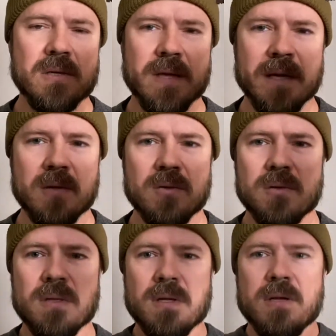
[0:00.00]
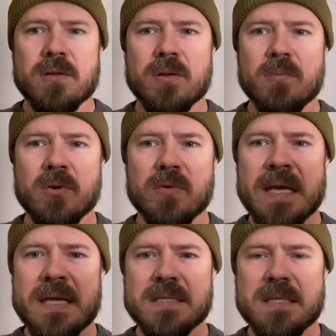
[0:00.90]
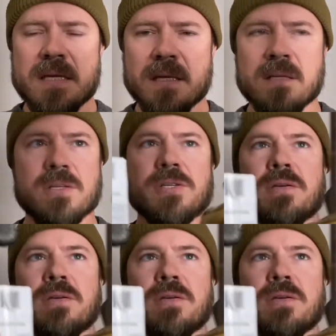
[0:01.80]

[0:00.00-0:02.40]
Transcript: handle. They're both 18-inch.